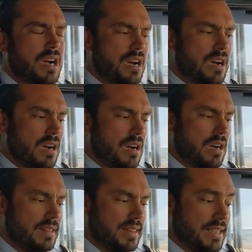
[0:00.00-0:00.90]

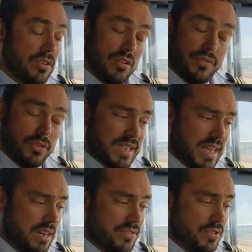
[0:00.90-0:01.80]
Uh, later, of course,
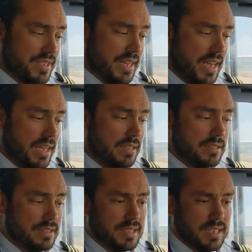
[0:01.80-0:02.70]
I have to say
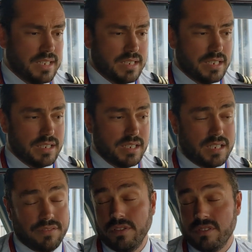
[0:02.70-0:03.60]
that
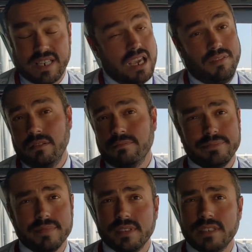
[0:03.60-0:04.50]
it's a fuel saving.
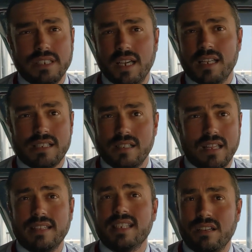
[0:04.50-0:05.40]
Yes,
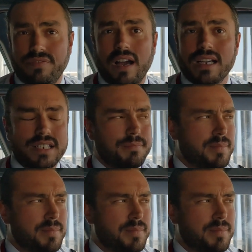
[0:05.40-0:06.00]
that is a fact.